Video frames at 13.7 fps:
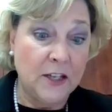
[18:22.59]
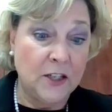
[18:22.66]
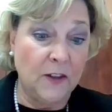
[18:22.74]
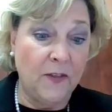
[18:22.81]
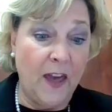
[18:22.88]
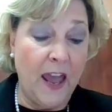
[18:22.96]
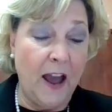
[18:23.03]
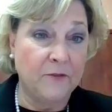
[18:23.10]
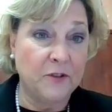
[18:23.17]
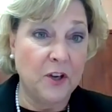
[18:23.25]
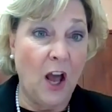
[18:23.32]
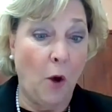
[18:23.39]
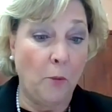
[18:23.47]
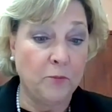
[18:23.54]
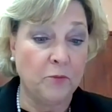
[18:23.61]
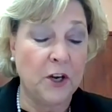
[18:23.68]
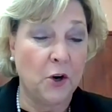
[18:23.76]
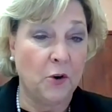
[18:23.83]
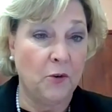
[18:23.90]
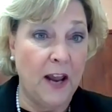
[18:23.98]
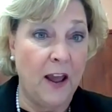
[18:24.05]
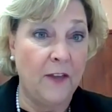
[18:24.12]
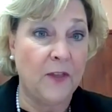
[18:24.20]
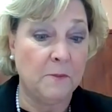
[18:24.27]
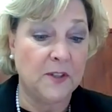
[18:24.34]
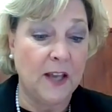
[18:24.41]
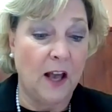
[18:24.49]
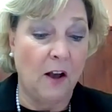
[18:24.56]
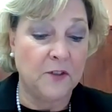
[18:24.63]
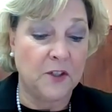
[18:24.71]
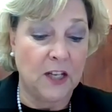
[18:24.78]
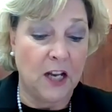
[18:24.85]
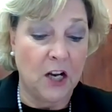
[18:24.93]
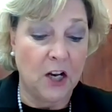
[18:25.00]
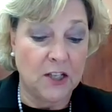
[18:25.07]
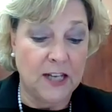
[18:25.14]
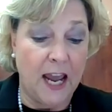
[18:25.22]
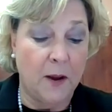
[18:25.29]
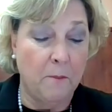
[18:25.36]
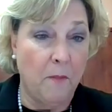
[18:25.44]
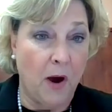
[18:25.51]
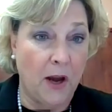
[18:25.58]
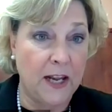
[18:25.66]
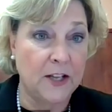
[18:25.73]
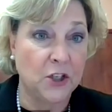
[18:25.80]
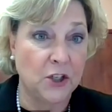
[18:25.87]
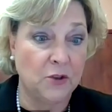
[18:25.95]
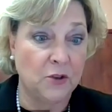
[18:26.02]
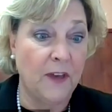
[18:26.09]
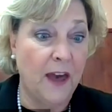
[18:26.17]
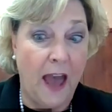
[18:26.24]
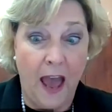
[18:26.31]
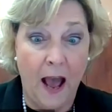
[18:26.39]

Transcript: Did they have to help recreate themselves? Did it take money to do that?